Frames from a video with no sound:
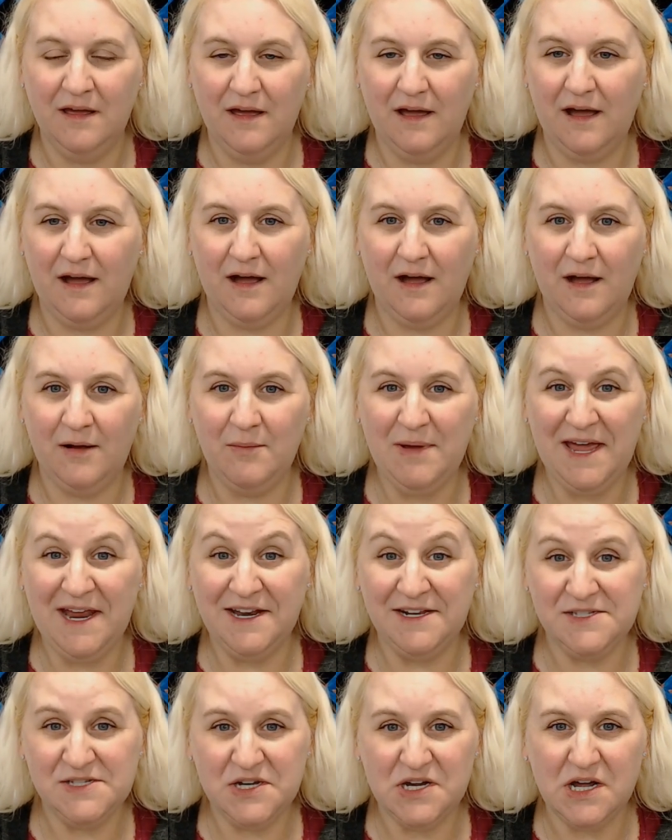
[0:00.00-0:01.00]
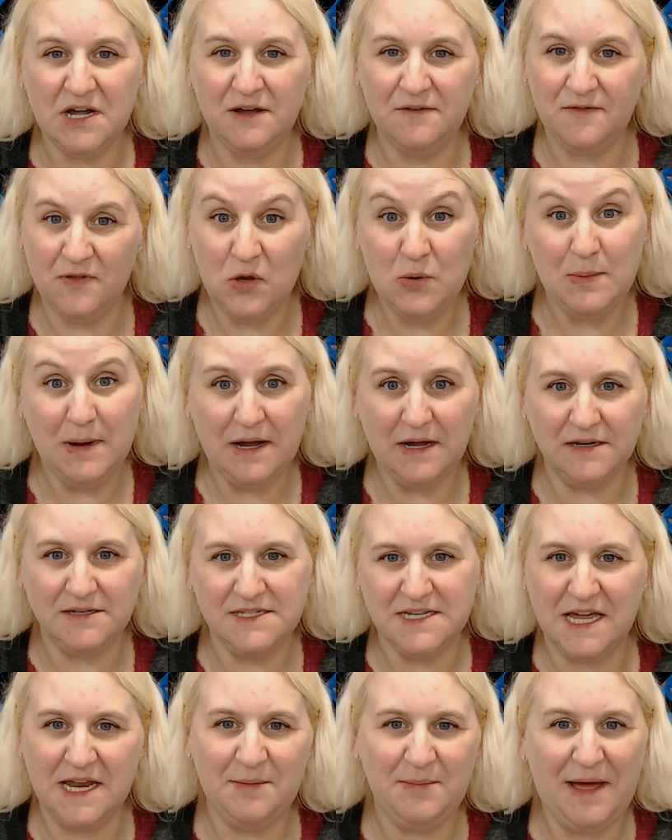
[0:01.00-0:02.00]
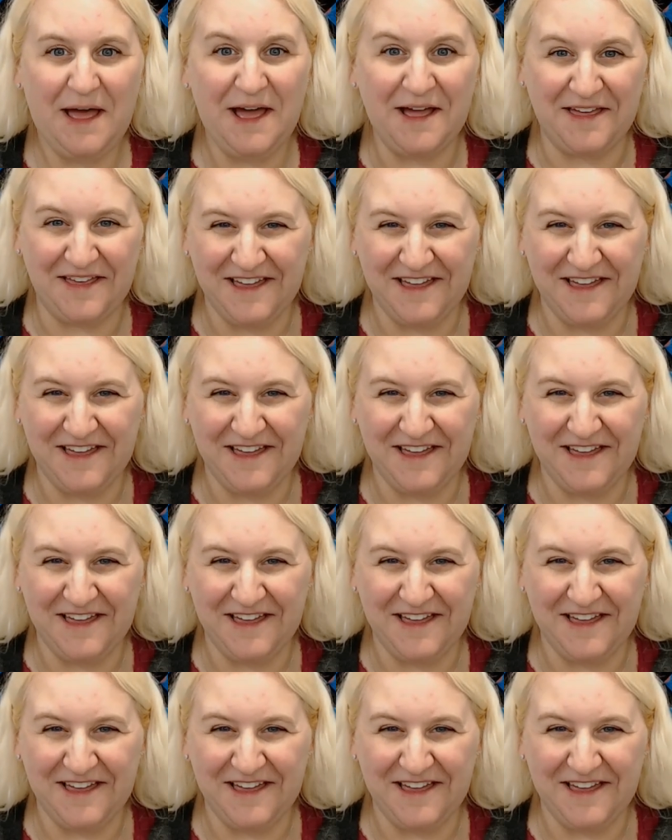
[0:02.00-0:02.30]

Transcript: Um, and it took a flu bug to get it back.